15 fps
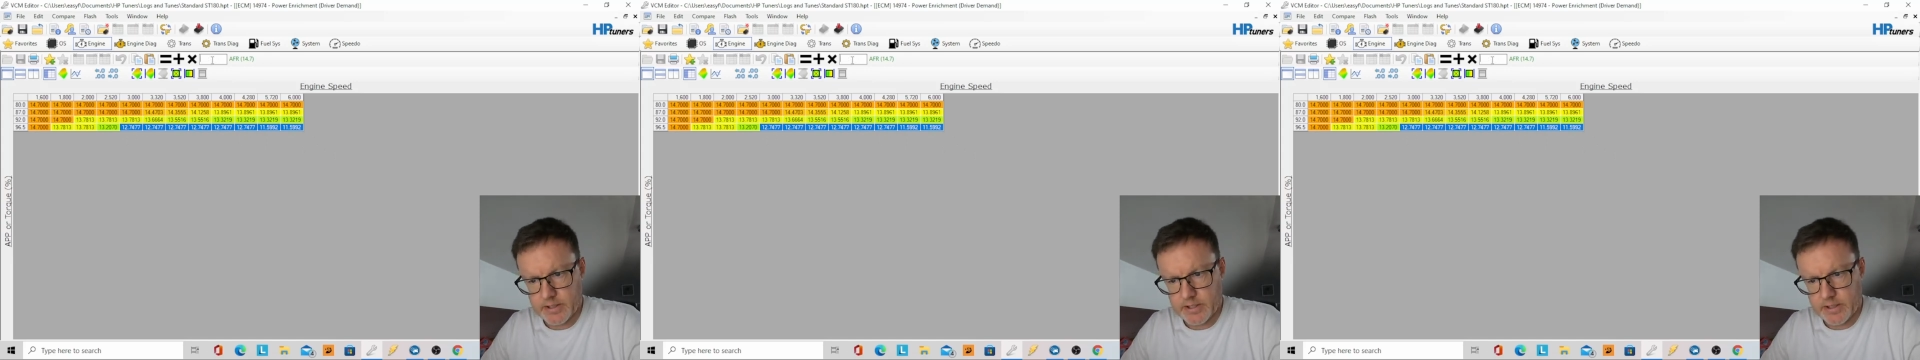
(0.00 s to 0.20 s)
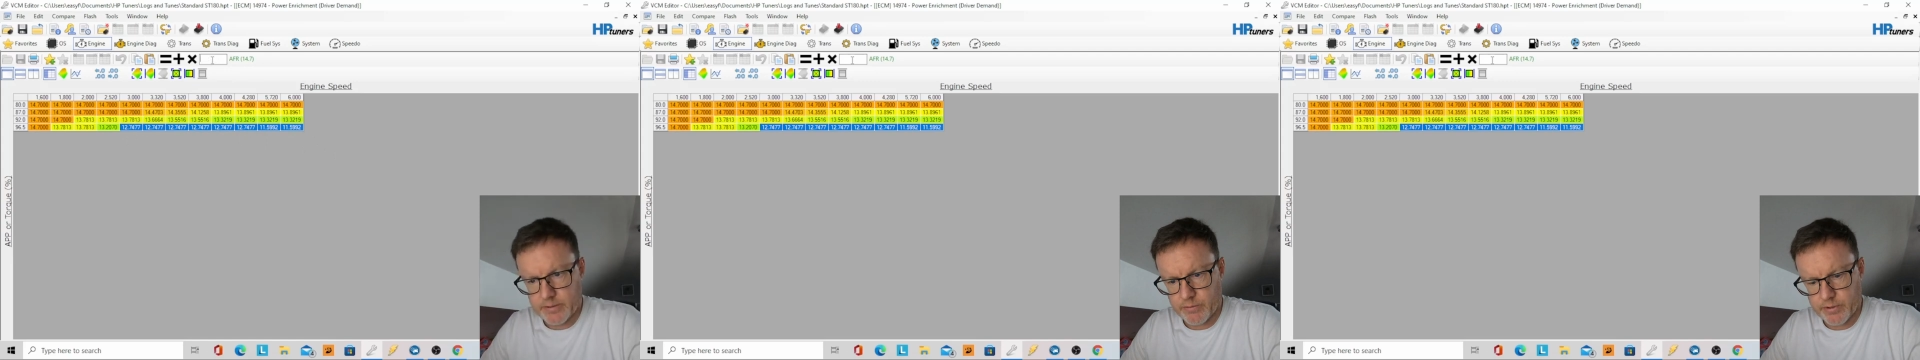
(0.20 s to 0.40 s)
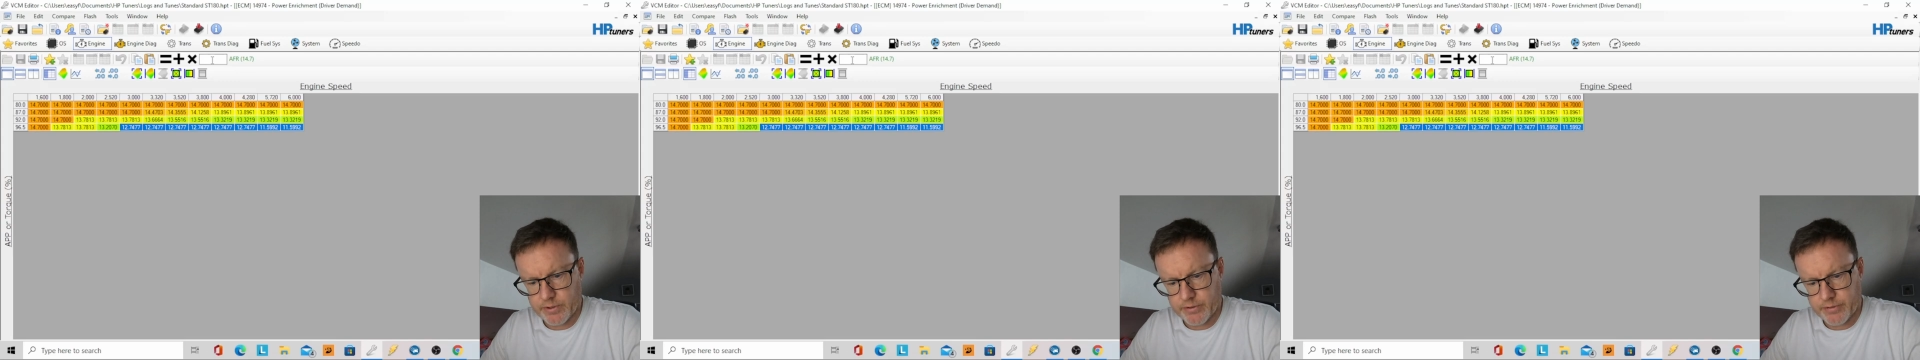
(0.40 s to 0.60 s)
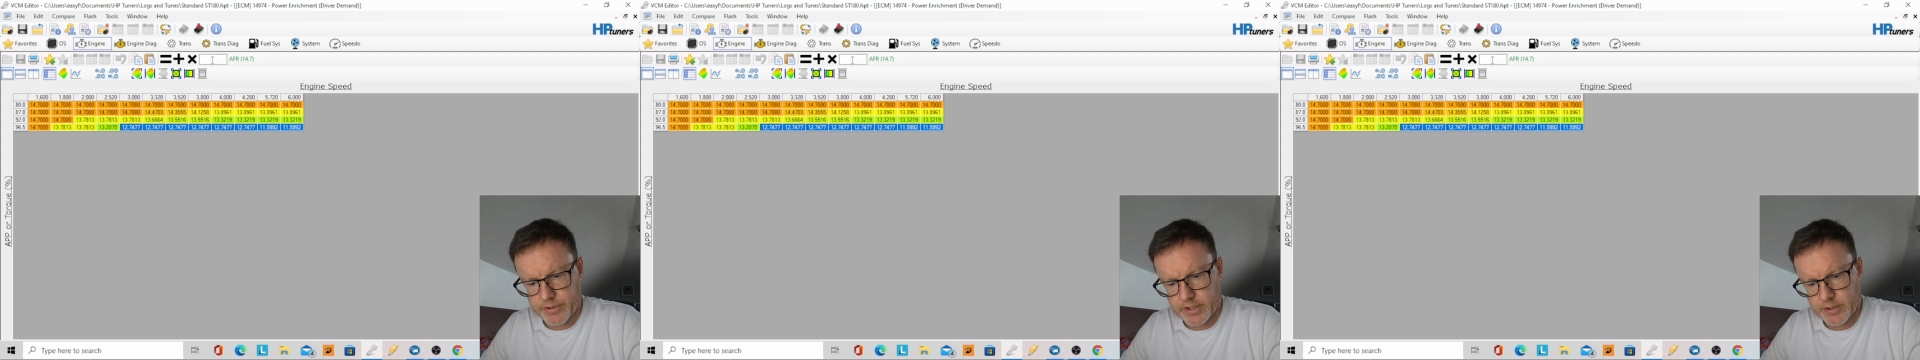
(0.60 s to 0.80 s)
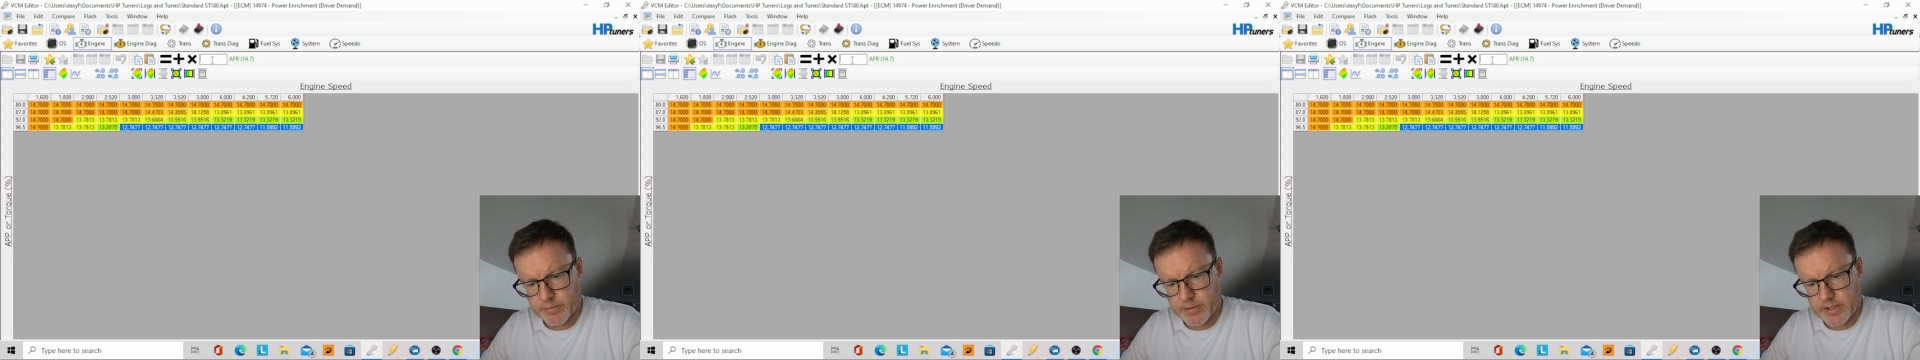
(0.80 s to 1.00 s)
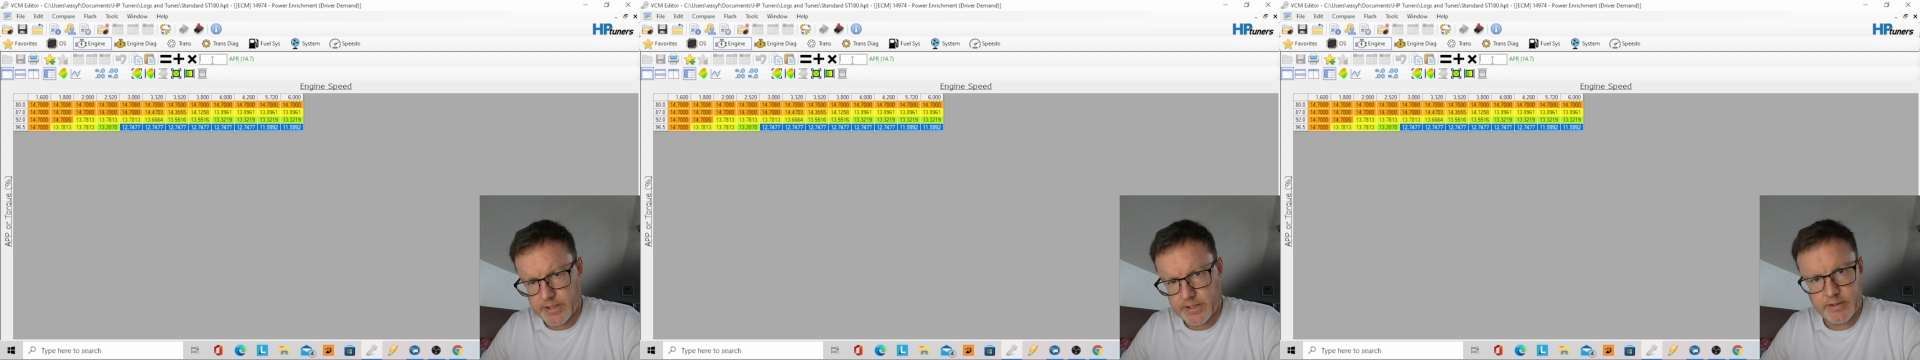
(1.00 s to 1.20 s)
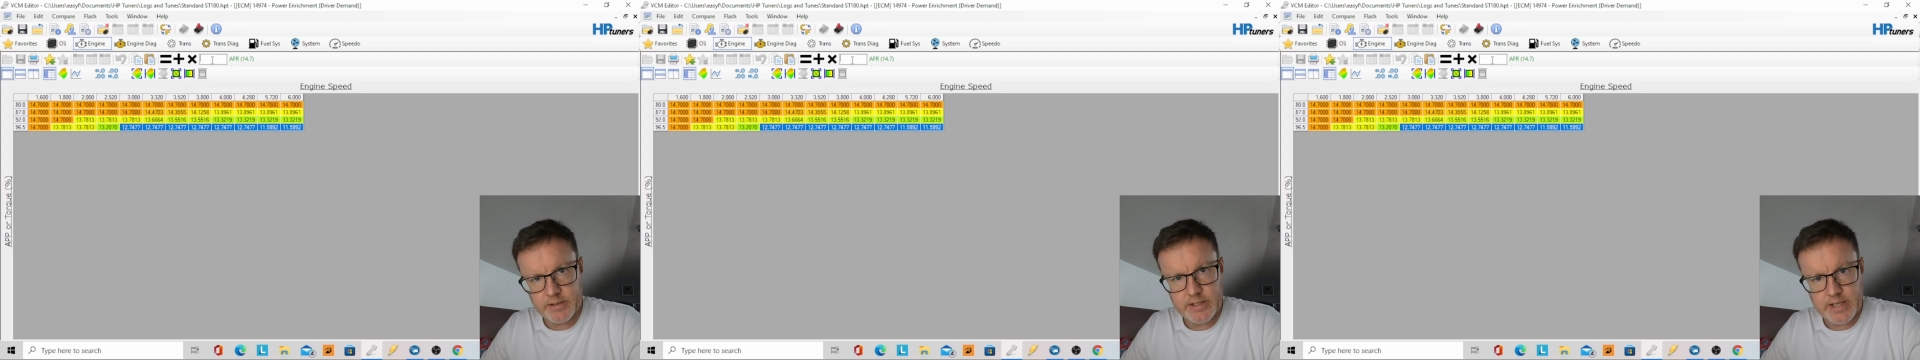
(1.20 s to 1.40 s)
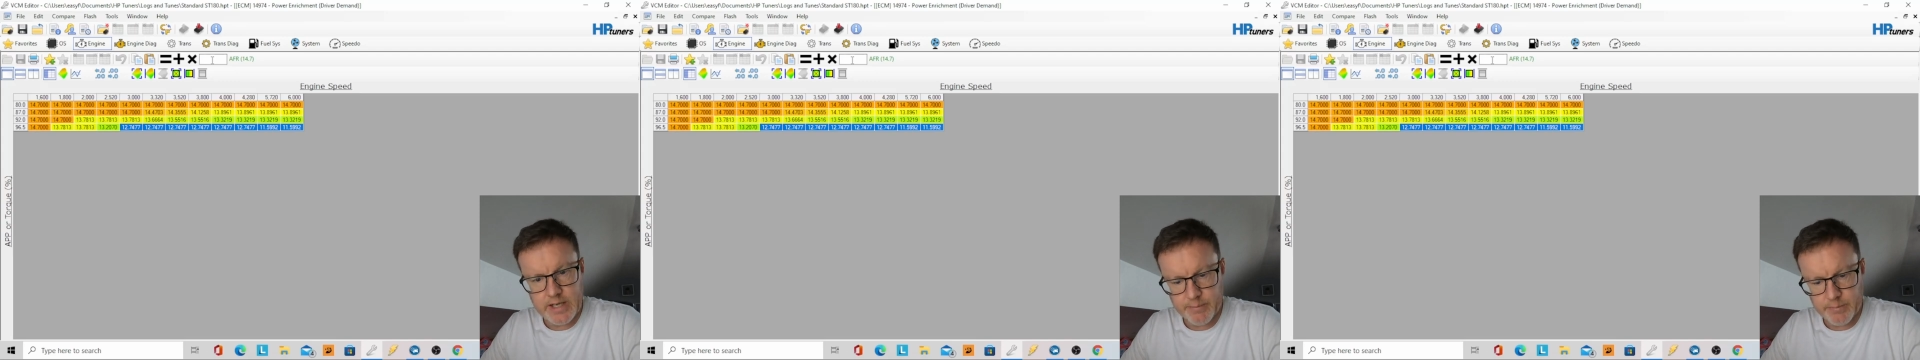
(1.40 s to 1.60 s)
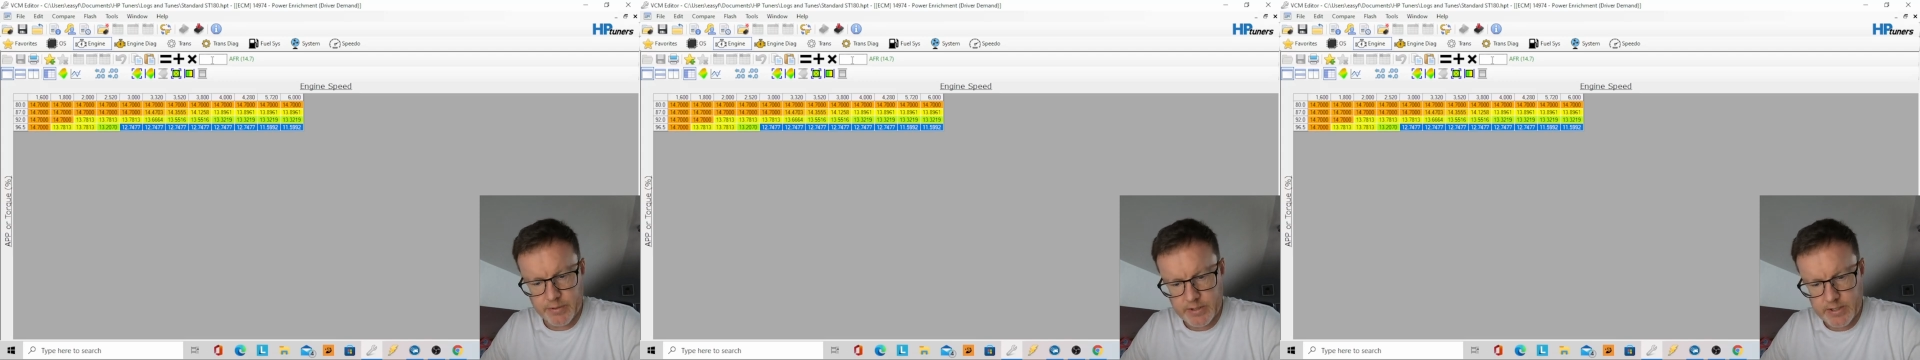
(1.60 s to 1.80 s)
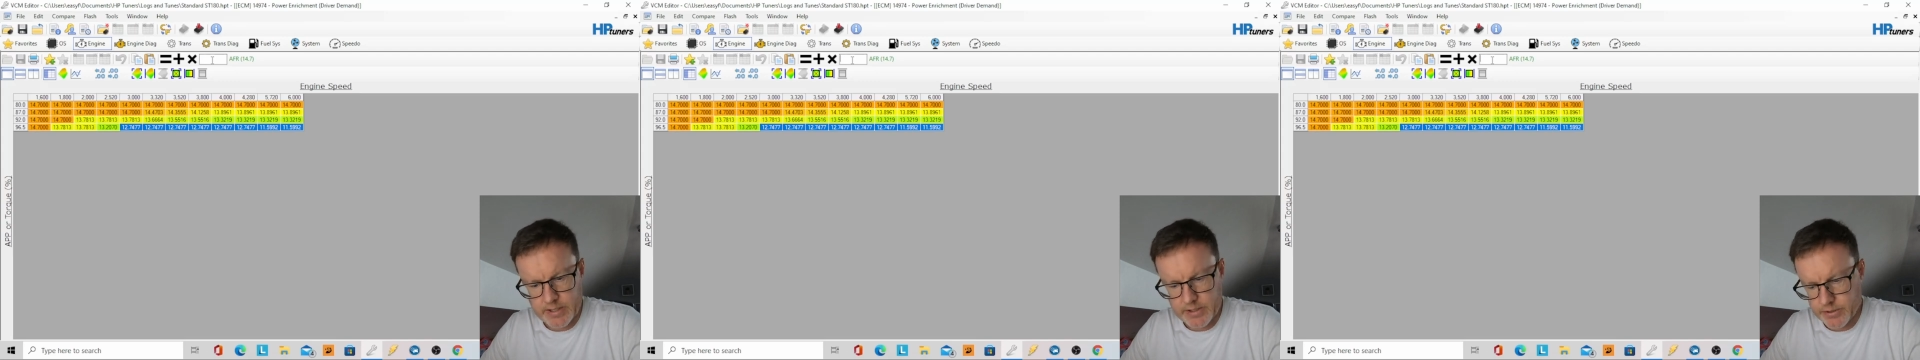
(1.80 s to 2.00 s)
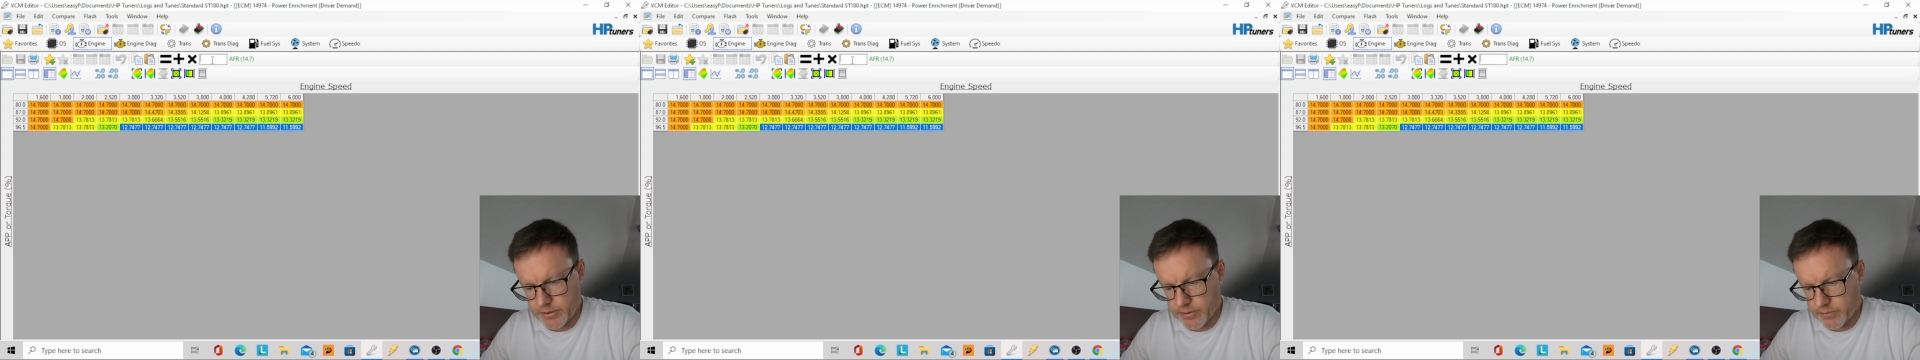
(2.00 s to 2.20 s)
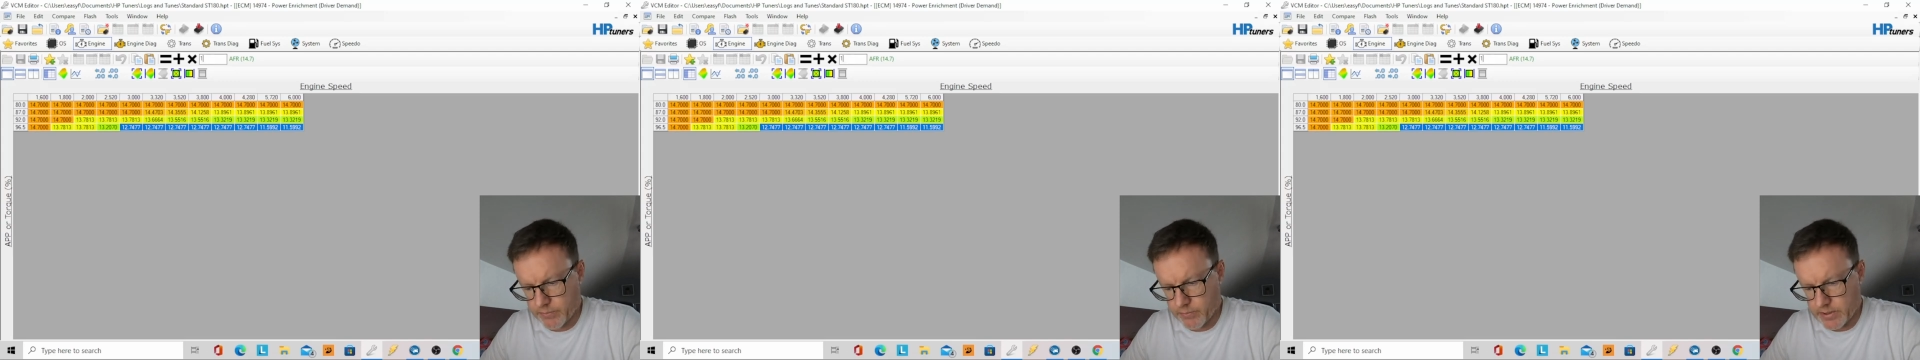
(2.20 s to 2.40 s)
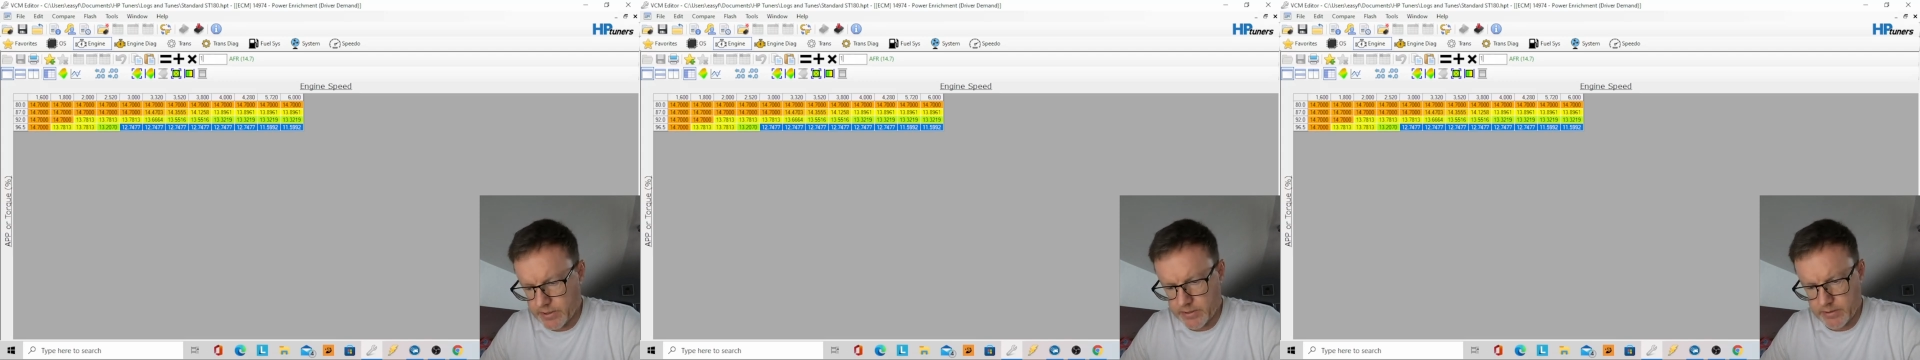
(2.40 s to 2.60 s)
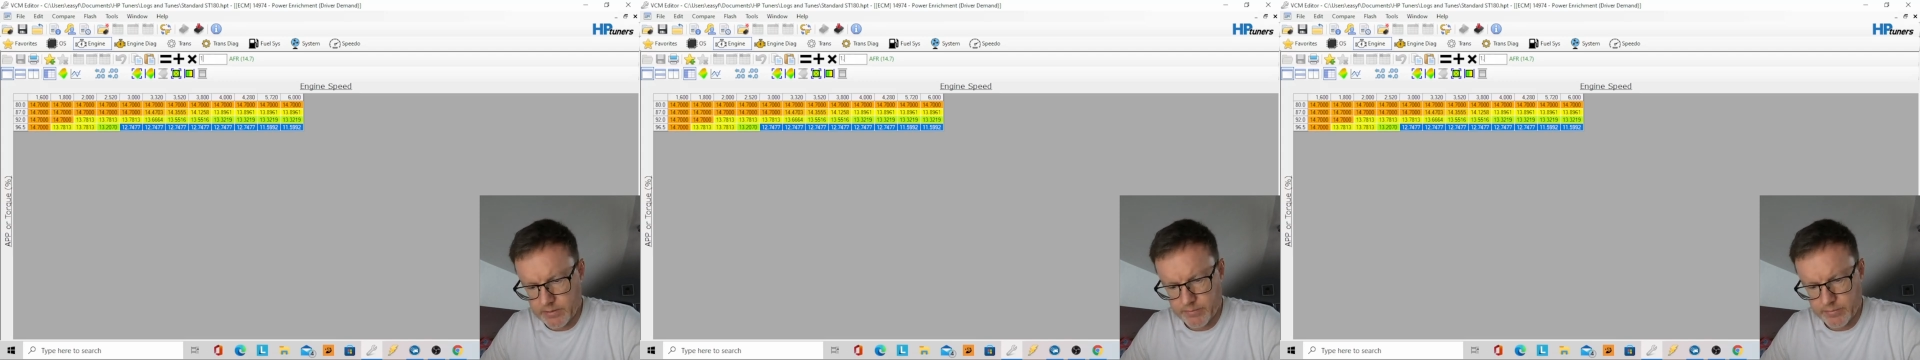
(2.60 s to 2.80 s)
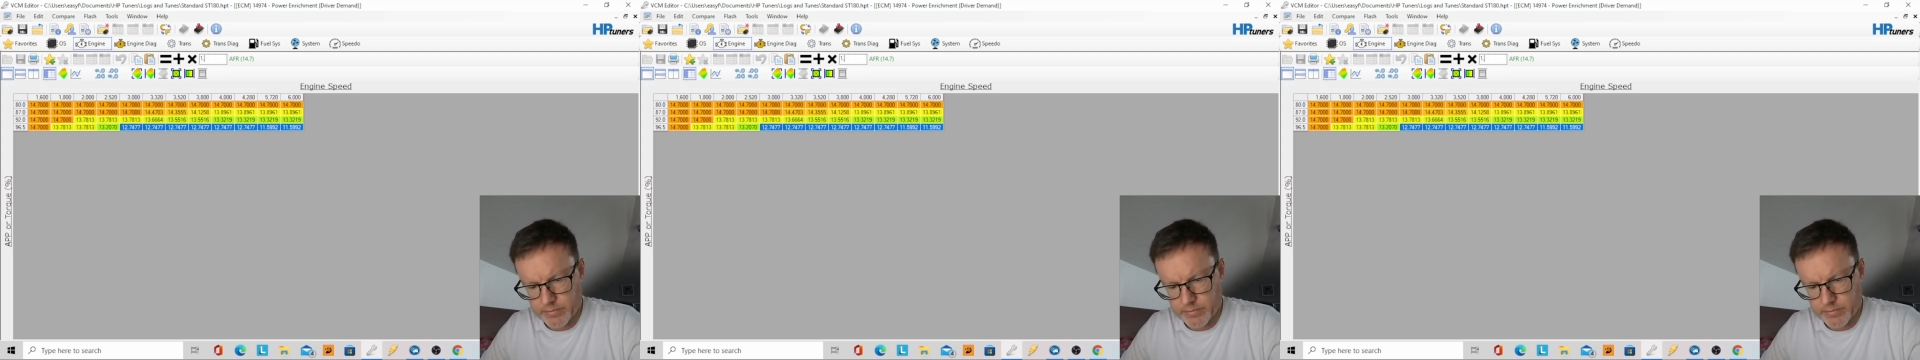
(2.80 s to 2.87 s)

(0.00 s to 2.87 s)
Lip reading: I want to increase by 10%. So you go 1.10